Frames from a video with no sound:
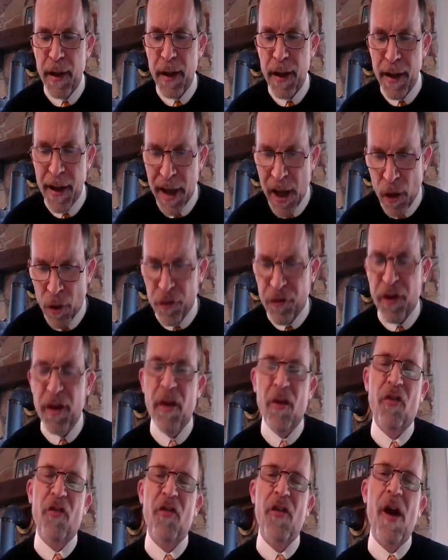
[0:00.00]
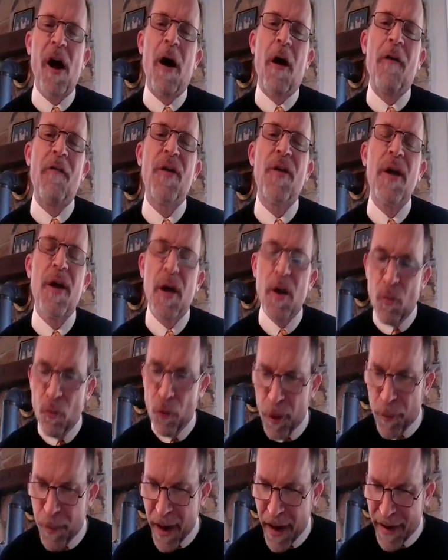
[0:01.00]
Guilt in itself
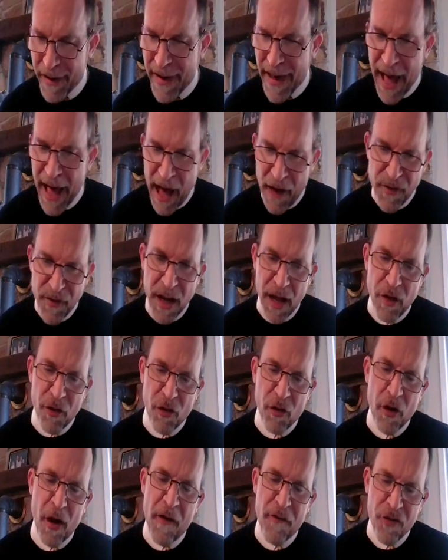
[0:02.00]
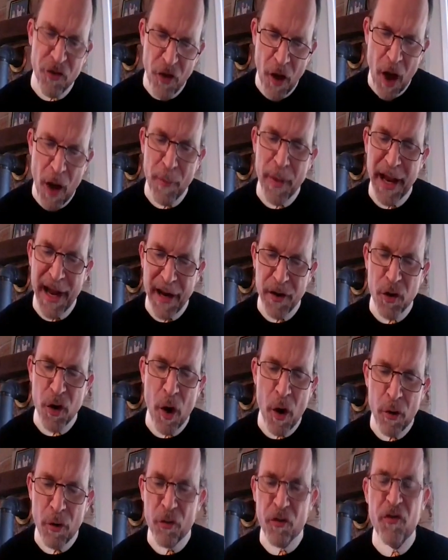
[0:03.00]
would be an evidence of some
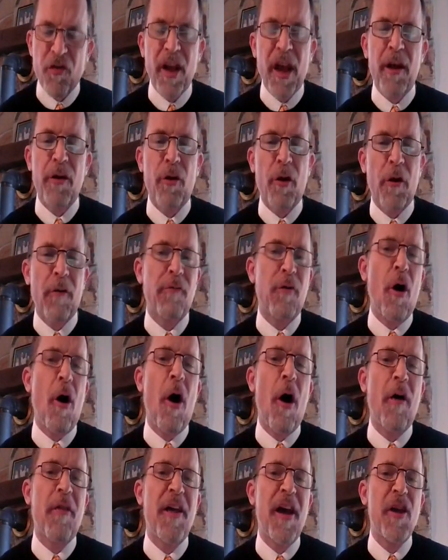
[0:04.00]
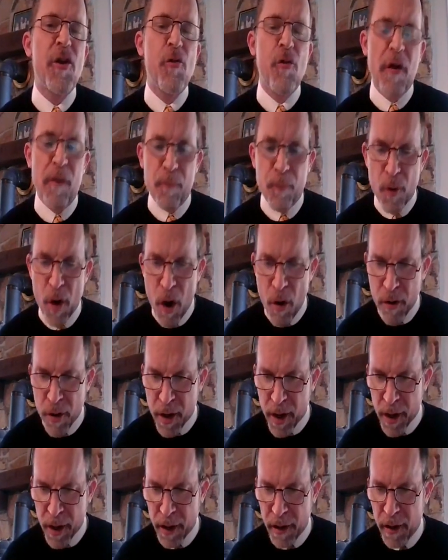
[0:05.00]
internal standard of law that you have
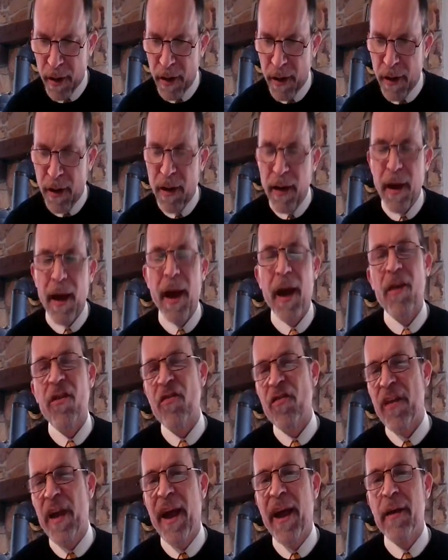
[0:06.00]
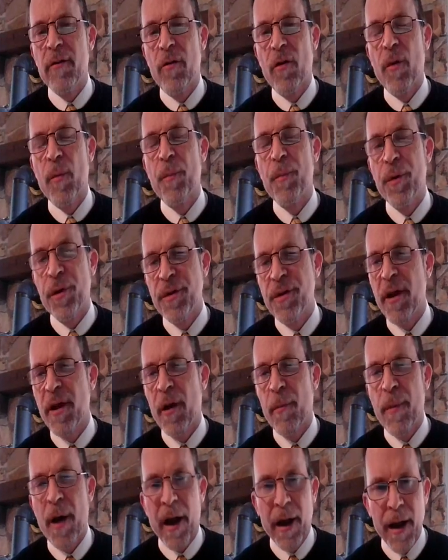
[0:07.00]
broken, a standard put there
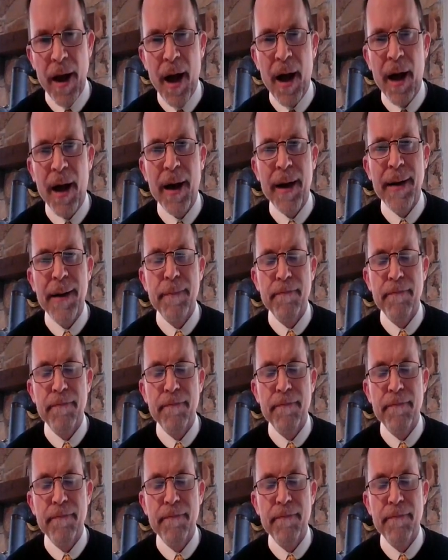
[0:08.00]
by God.